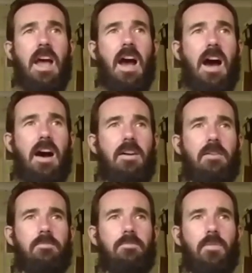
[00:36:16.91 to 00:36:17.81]

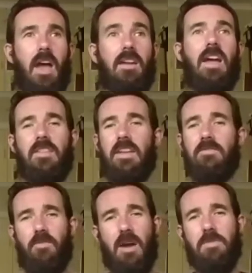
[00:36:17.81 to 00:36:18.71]
Um, and, and they can
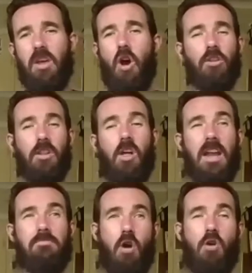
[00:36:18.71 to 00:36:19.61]
find me online
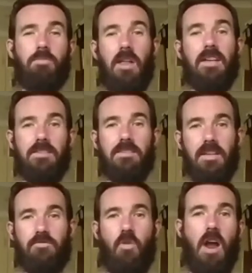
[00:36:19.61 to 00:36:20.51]
in most
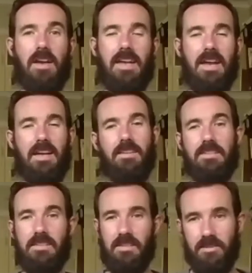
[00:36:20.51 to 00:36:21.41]
places as Ryan K.
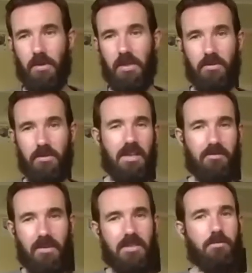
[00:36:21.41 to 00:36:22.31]
Lindsay. So whether it's
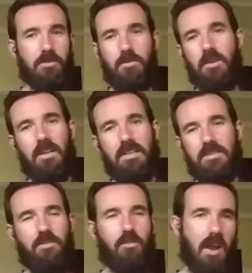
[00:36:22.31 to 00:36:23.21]
like Facebook, Twitter,
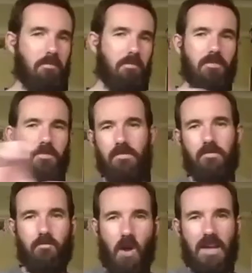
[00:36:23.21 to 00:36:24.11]
Instagram,
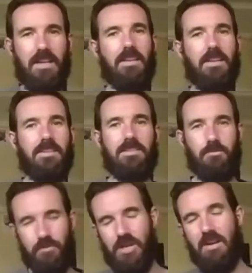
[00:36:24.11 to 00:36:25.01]
Ryan K. Lindsay
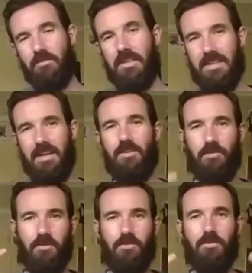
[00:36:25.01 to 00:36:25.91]
will generally take you
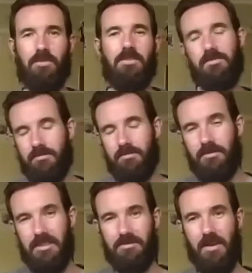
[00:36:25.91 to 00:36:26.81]
to
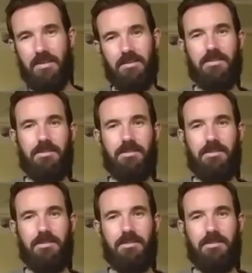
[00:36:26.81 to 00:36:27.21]
this space.